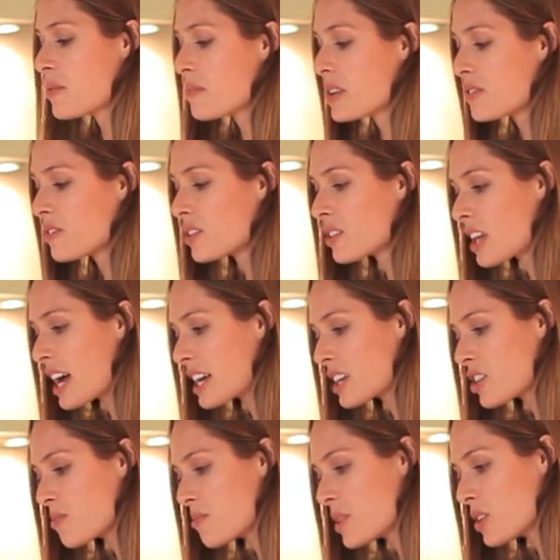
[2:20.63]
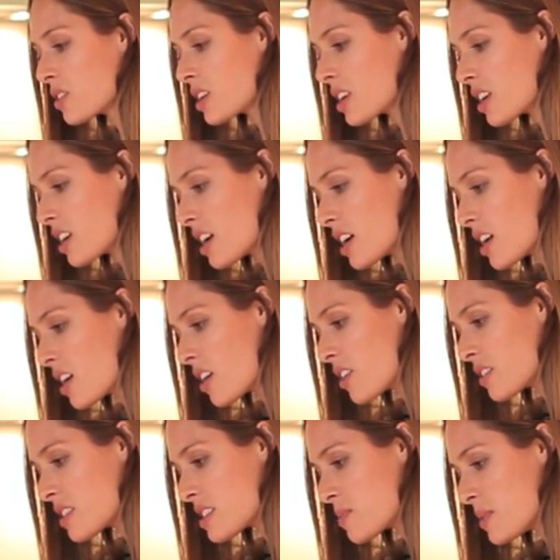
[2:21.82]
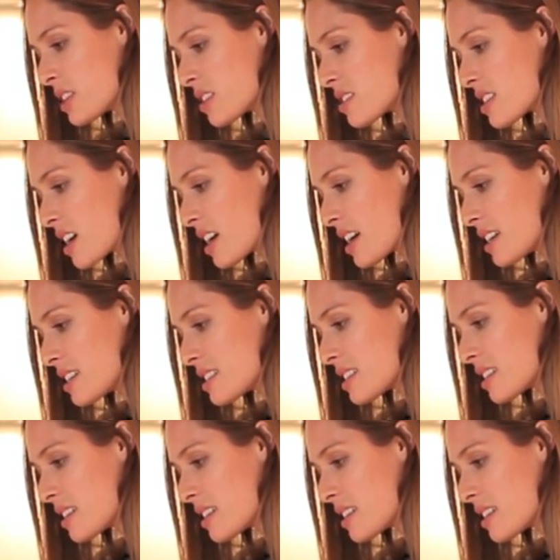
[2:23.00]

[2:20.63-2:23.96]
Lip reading: if you like your milk on the sweeter side.